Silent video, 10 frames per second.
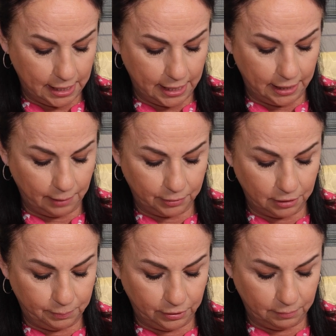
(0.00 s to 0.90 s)
and I'm going
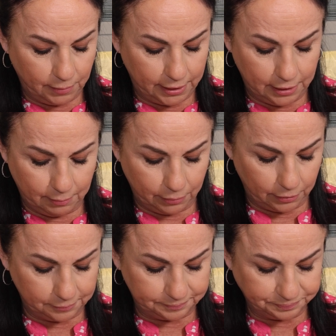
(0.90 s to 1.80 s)
to put my
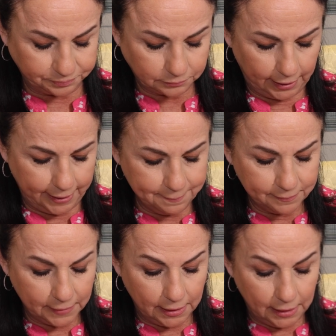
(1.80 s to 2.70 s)
number. Okay?